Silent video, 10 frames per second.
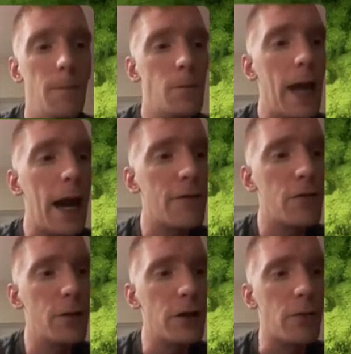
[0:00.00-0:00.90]
We have
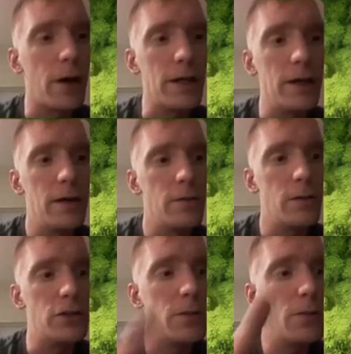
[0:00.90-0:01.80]
everybody ready.
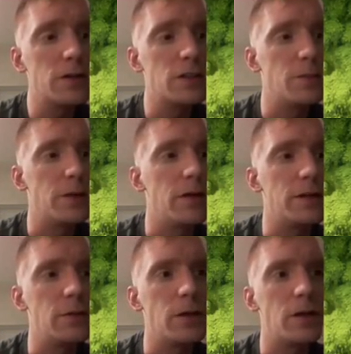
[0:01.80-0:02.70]
The gem box has been
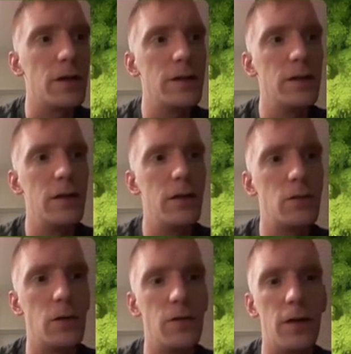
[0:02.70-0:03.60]
collected. We collected another
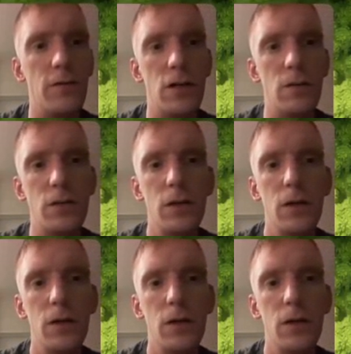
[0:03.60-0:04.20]
25 gems.